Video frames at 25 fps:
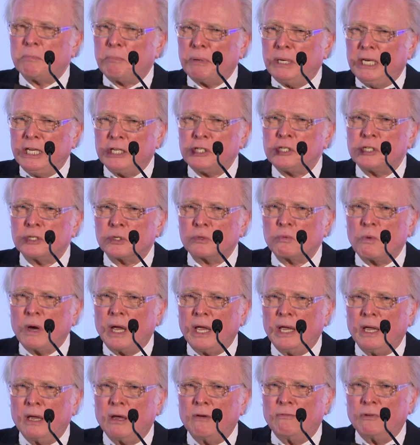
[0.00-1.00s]
a pernicious
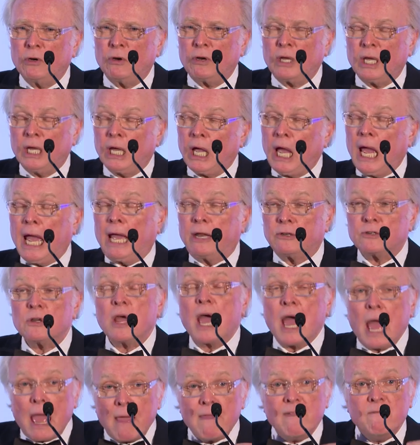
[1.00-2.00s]
way of looking at,
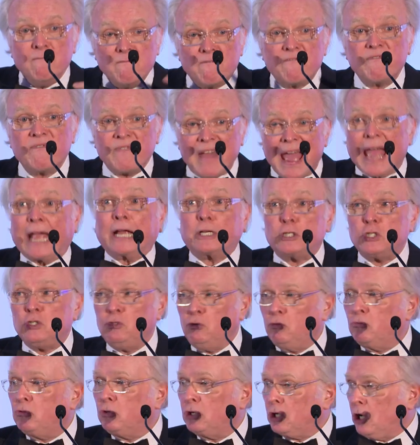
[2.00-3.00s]
in fact,
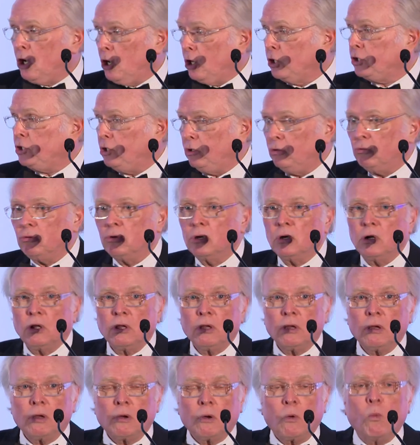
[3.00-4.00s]
you could argue,
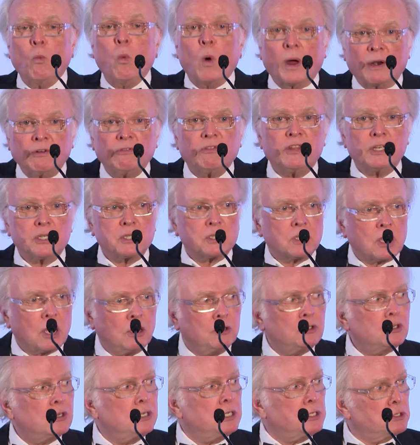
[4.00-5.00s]
one of this
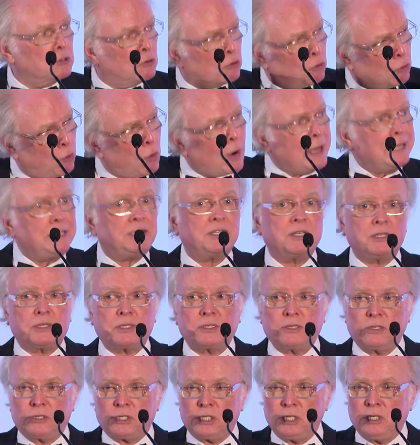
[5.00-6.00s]
country's
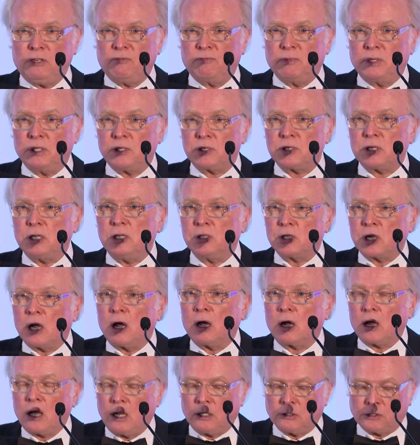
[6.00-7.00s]
greatest achievements is
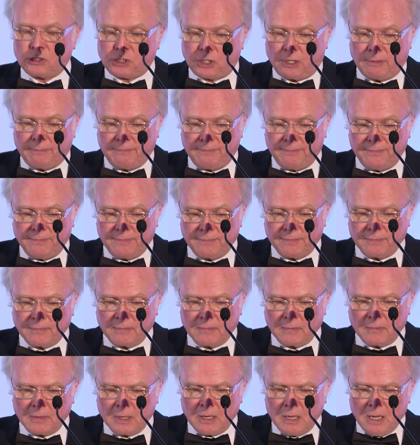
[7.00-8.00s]
our culture.
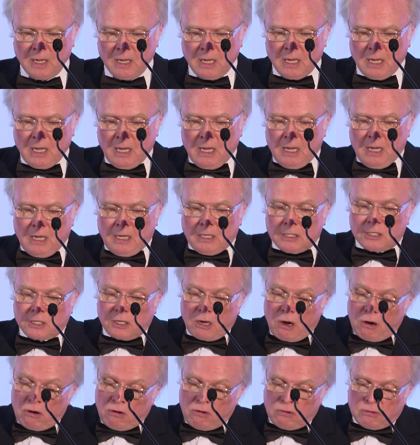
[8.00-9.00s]

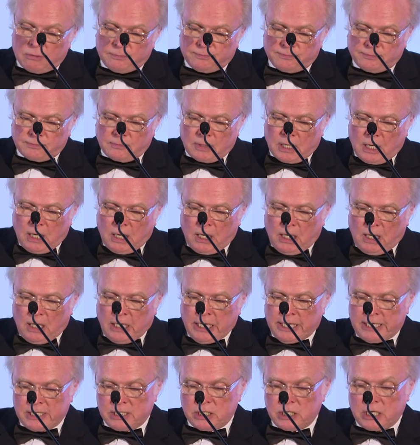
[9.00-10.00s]
So,
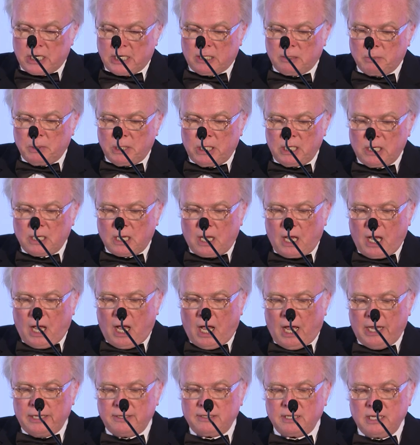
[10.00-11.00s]
ladies and gentlemen,
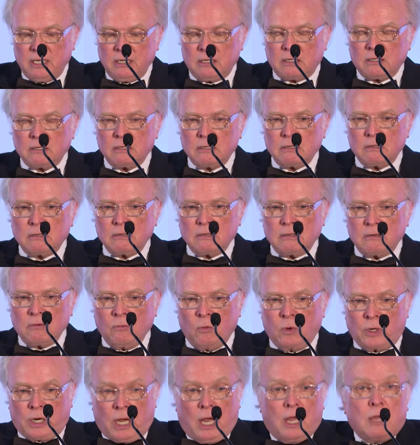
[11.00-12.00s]
I think
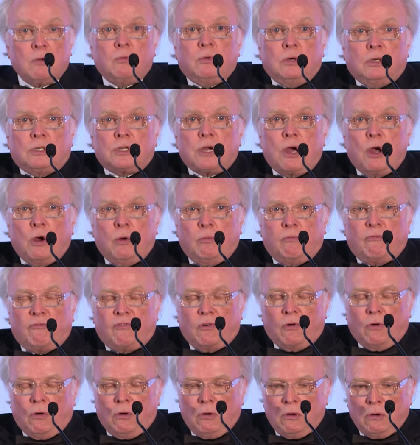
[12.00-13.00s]
what I would hope
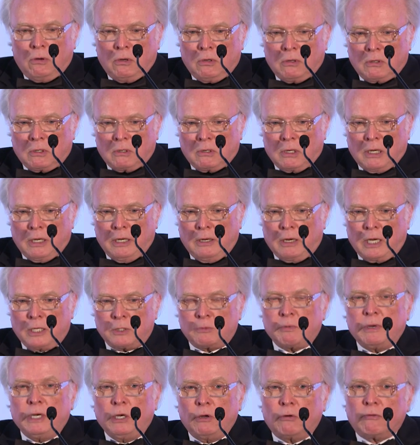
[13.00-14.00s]
for,
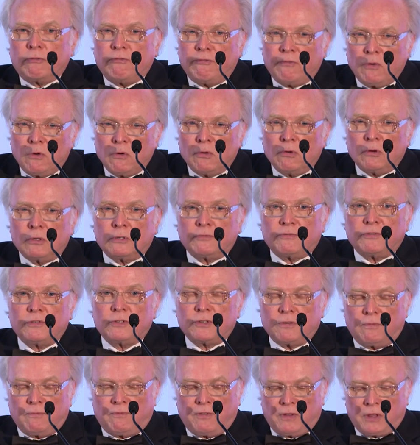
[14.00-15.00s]
as we look forward
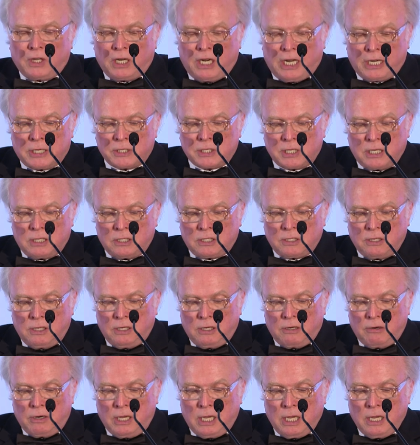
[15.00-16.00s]
to, for the next
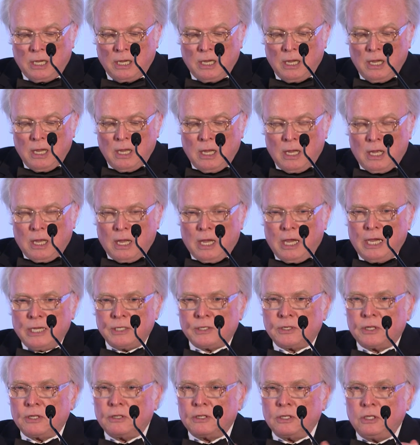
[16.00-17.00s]
centenary,
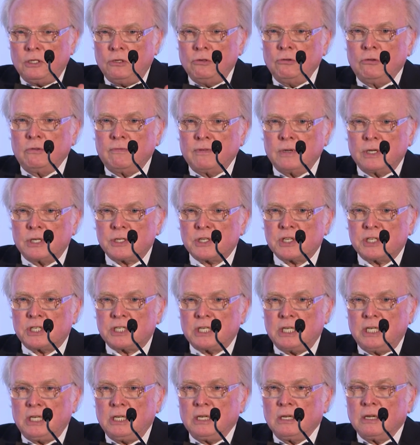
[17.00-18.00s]
is that the
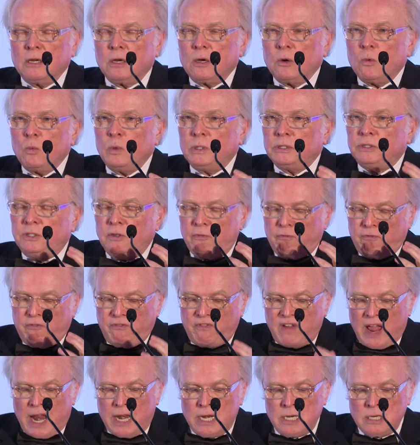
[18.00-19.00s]
university will
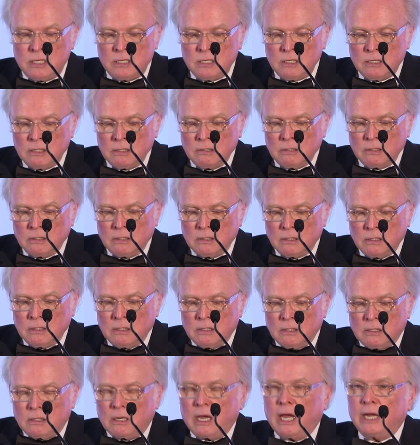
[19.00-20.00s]
defend
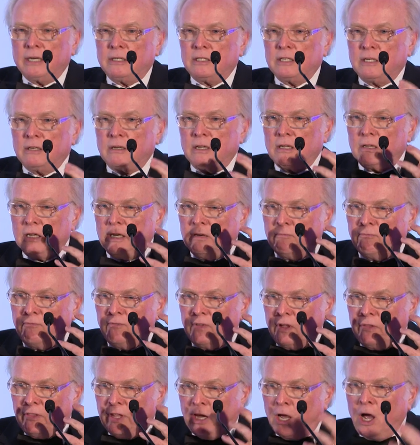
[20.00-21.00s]
and in, in
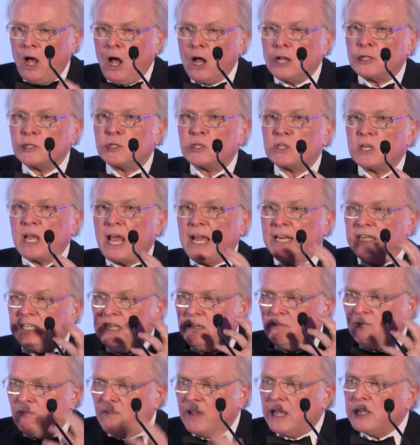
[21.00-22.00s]
the arts and
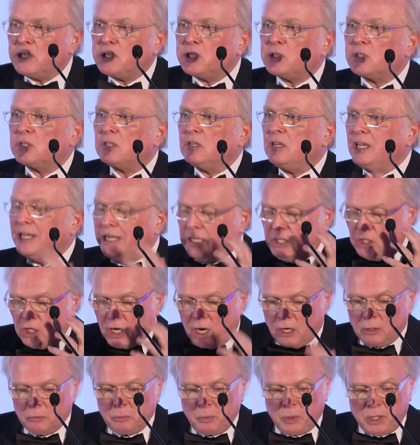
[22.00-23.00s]
invest in
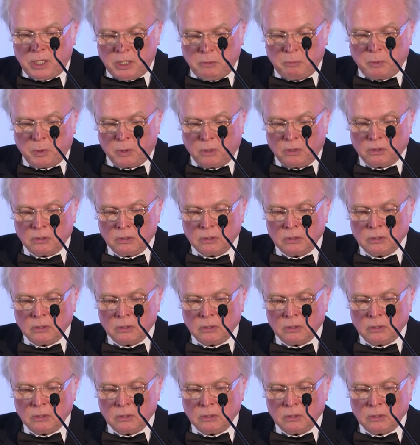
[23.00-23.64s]
young people,